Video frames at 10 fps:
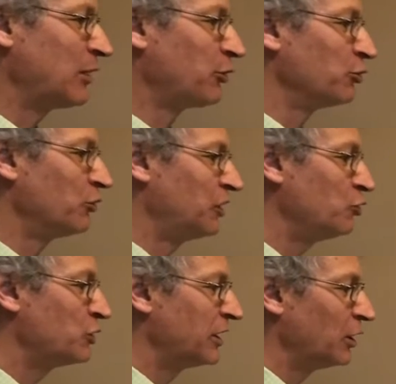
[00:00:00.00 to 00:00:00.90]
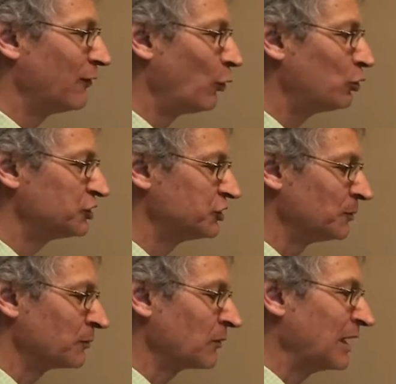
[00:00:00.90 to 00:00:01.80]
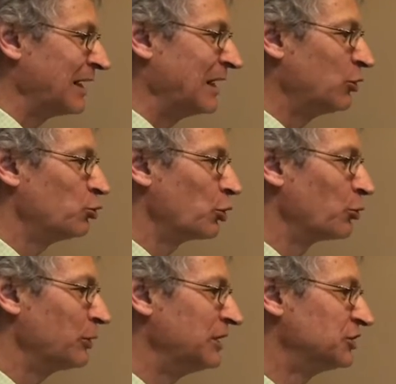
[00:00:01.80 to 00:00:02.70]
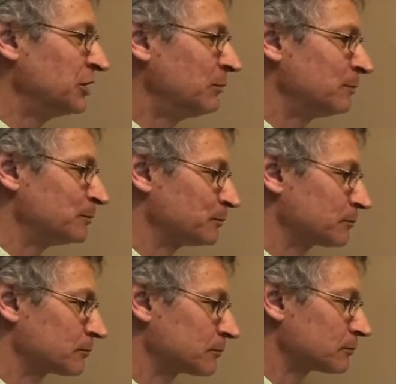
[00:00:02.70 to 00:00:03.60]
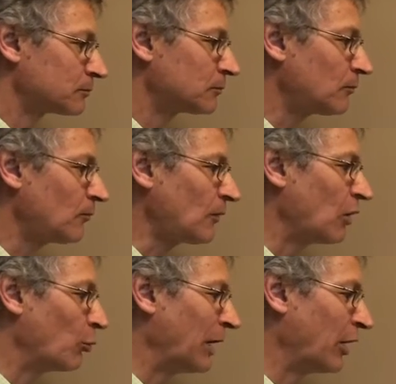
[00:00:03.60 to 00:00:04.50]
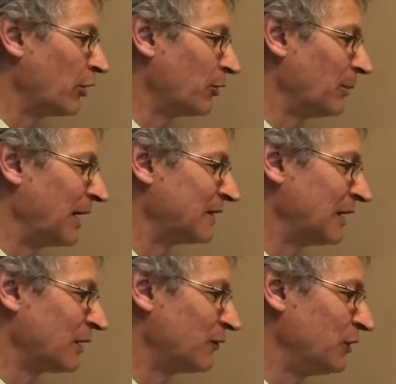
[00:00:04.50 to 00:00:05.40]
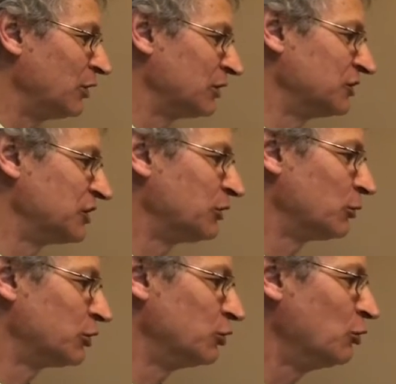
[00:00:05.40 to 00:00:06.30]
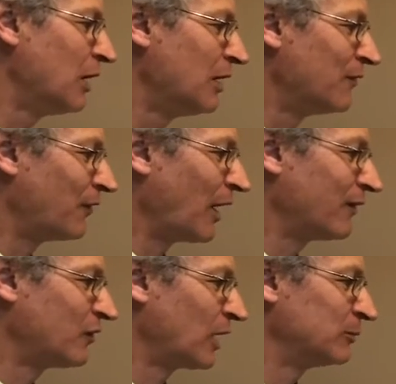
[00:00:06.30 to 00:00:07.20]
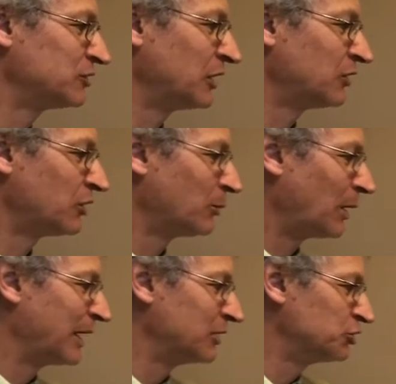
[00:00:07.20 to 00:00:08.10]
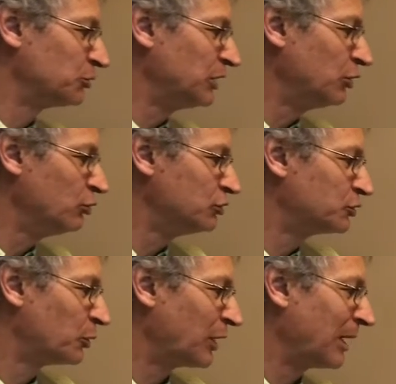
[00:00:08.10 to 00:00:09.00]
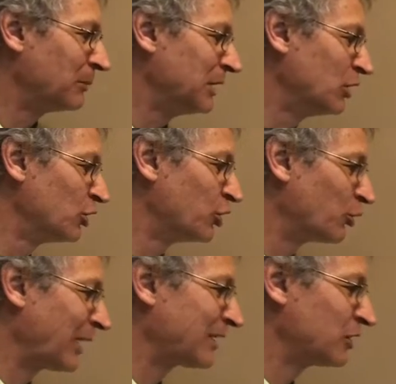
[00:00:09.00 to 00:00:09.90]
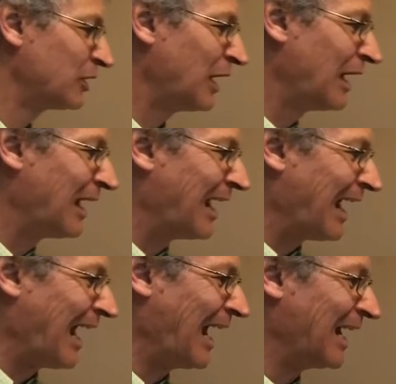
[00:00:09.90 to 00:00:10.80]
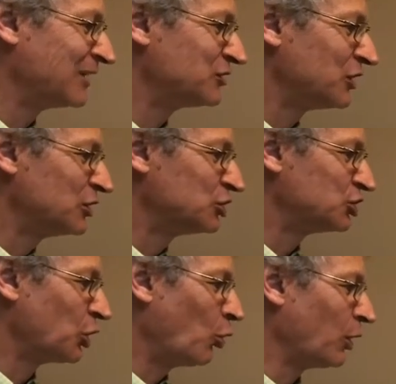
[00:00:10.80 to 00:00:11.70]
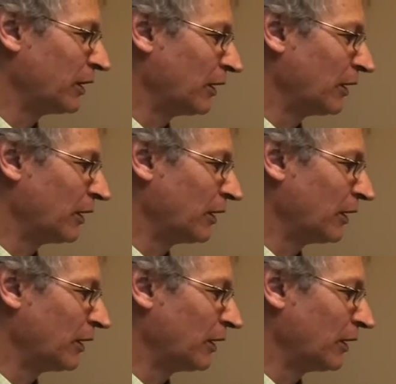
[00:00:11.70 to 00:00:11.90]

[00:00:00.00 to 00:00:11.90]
through 2 kilovolts into a region where the magnetic field is equal to 5 times 10 to the minus 3 newtons per amp-meter directed as shown.